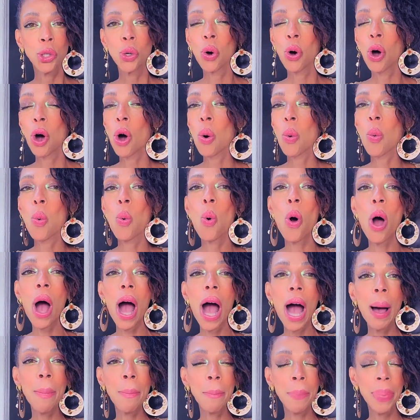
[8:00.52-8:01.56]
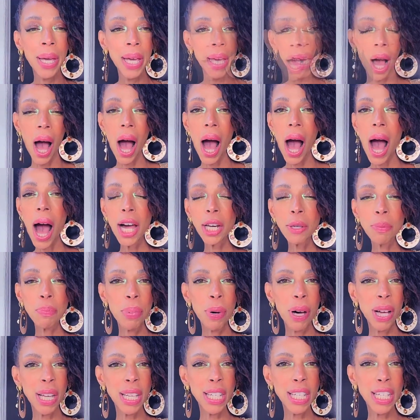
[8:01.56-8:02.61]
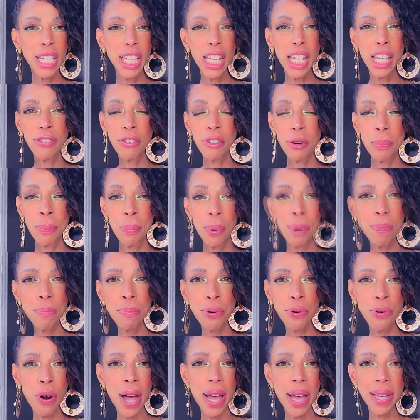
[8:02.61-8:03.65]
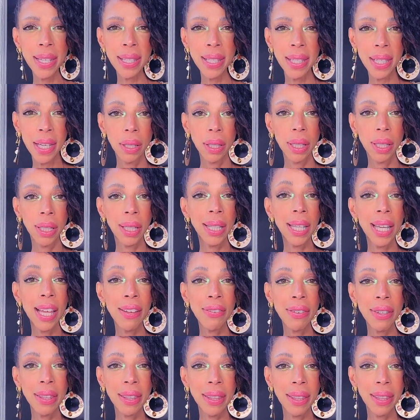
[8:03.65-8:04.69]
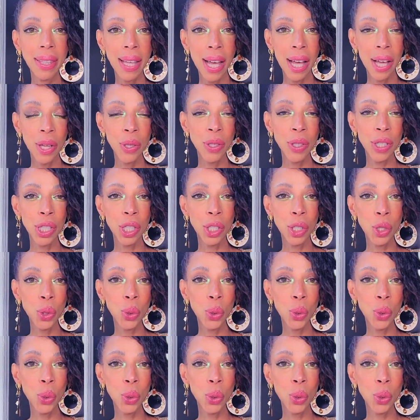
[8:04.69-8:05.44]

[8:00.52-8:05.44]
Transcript: a whopping, unbelievable price of $11,295.